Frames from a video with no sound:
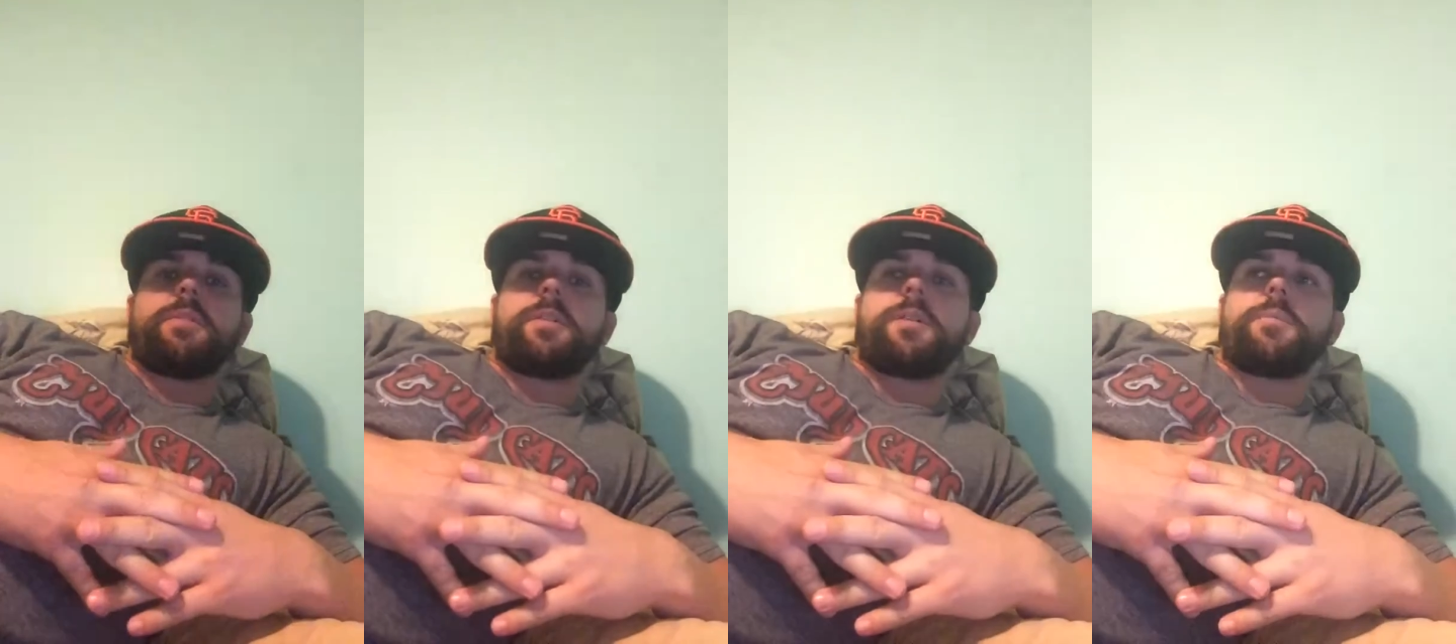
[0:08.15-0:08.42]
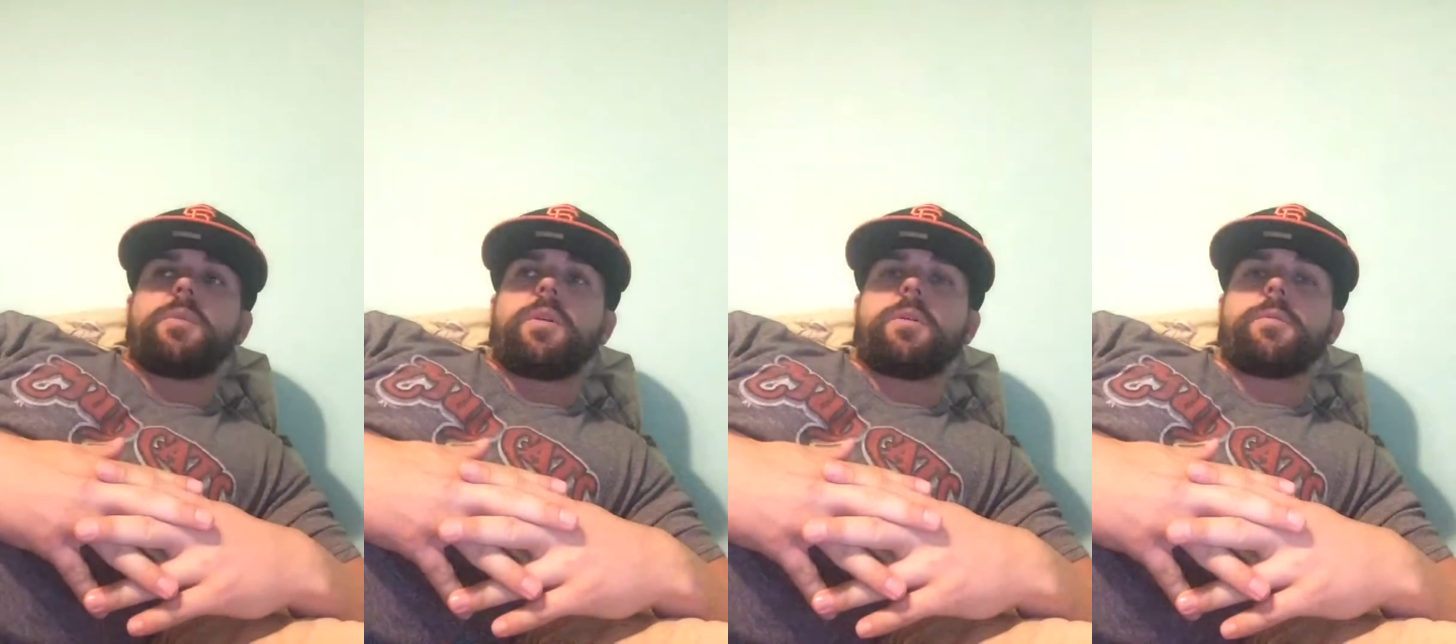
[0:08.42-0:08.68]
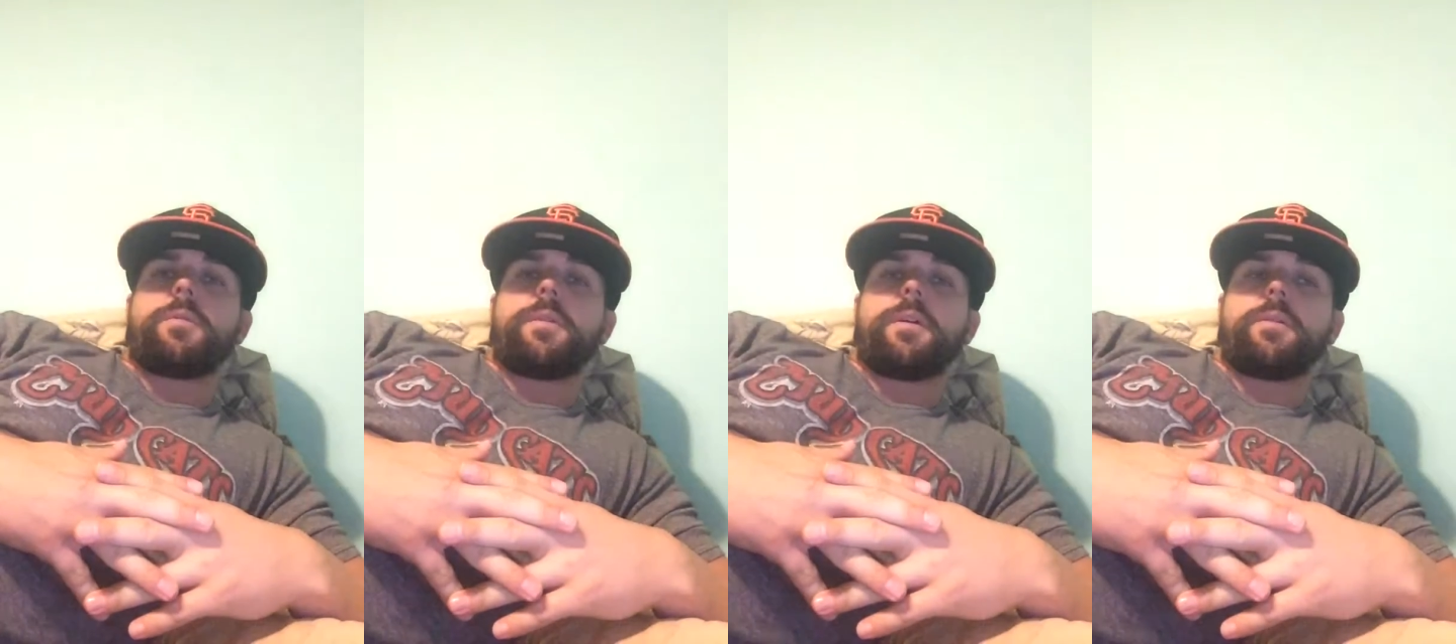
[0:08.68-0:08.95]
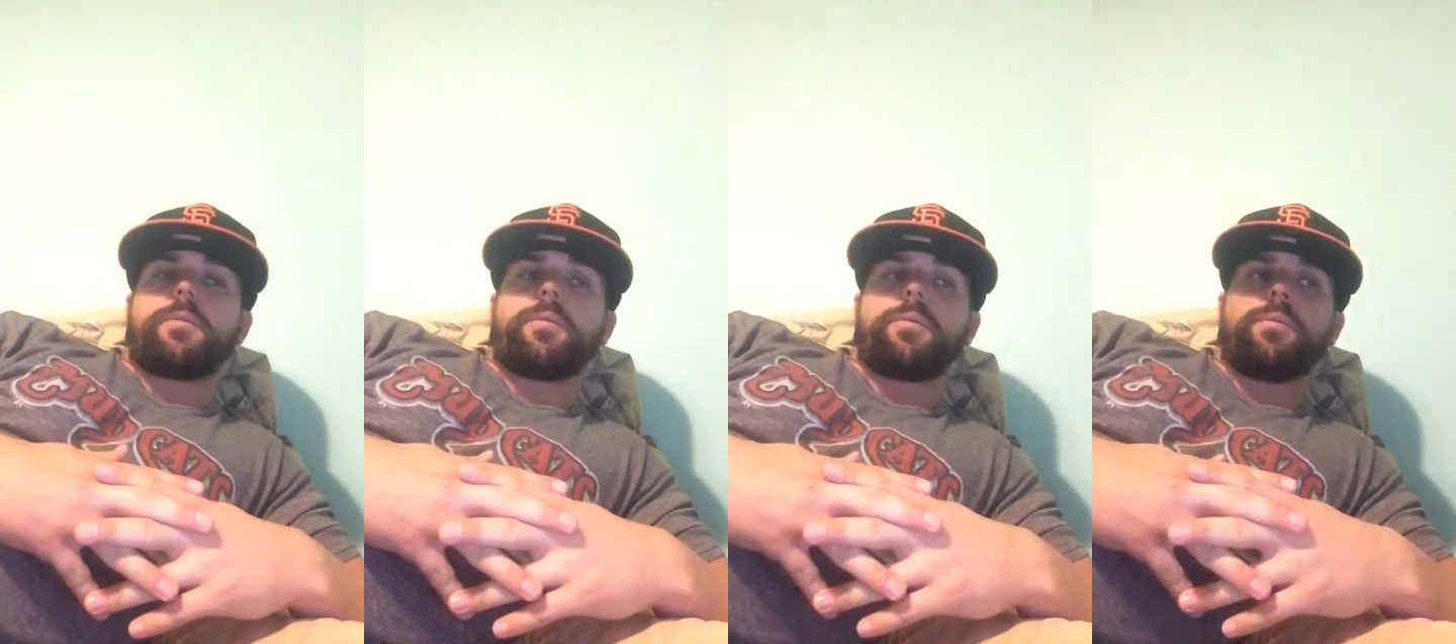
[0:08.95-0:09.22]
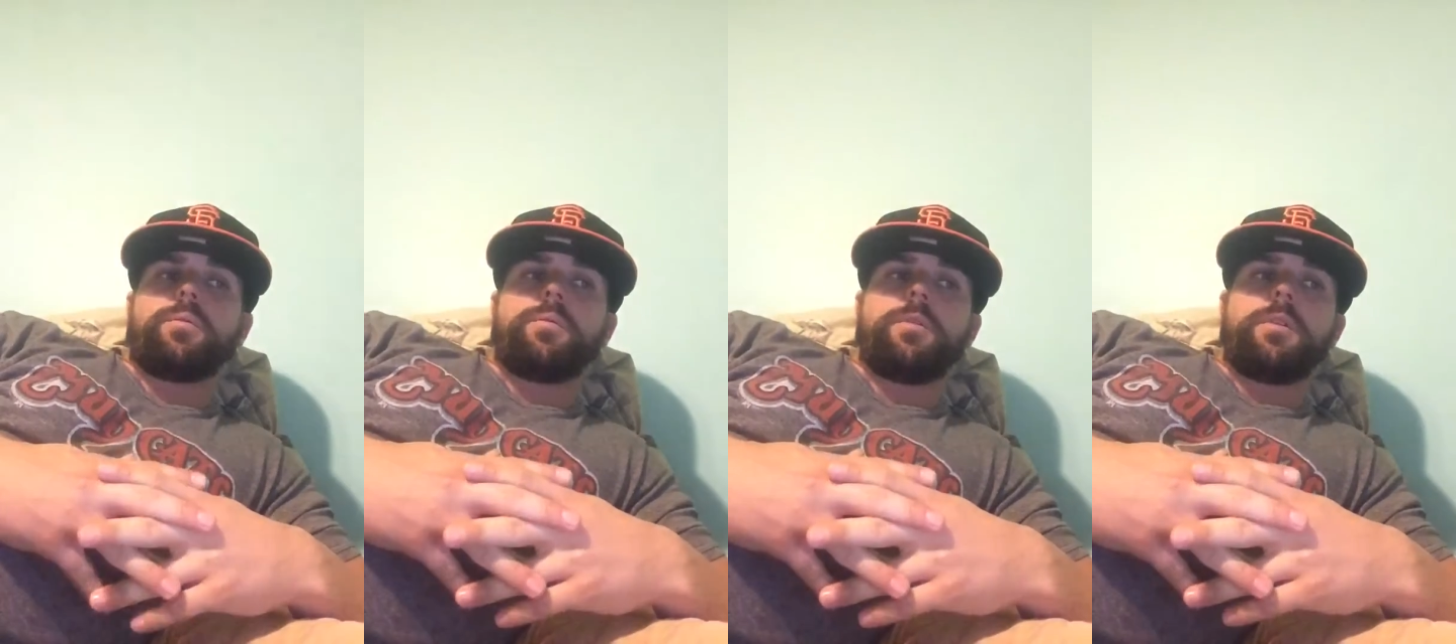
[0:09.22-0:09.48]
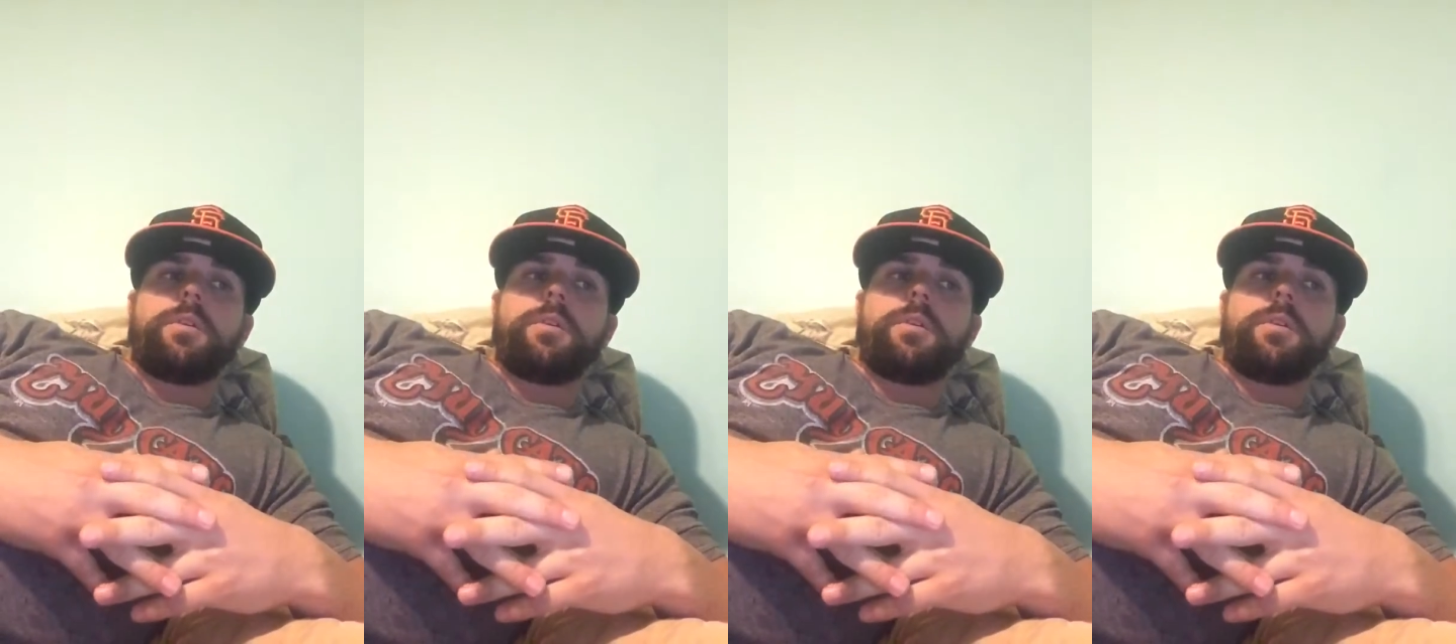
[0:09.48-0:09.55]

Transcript: that come along with that rule.